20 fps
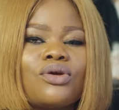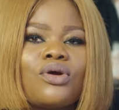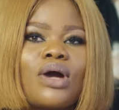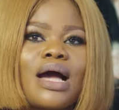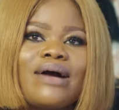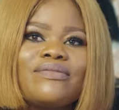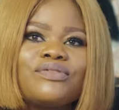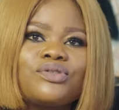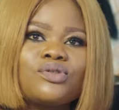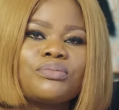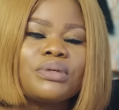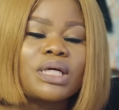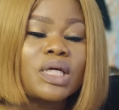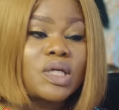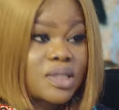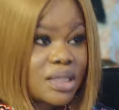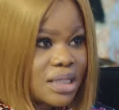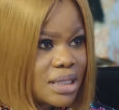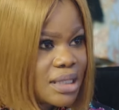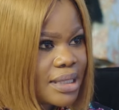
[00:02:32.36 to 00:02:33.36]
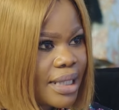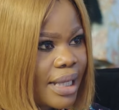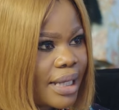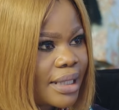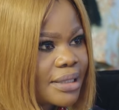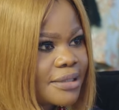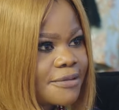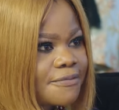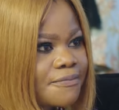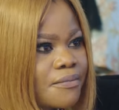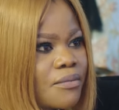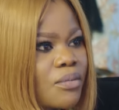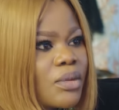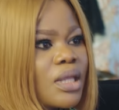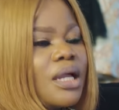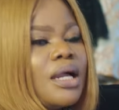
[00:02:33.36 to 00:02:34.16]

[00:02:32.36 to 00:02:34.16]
You have to be consistent.